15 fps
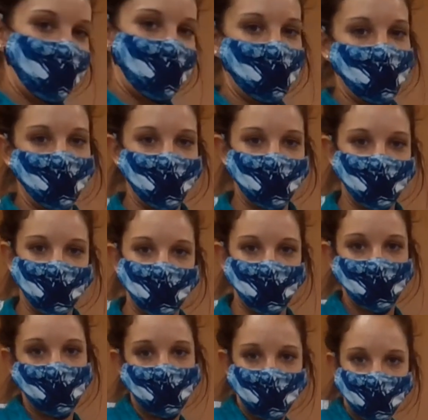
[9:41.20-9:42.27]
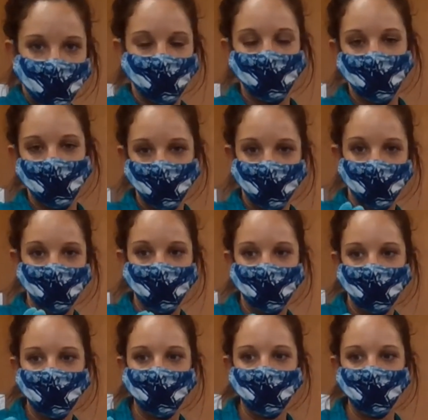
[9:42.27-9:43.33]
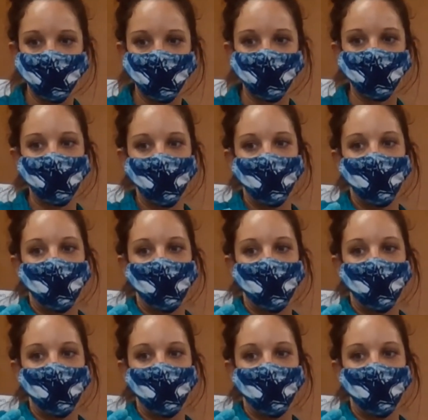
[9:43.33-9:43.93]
we are going to use our non-dominant hand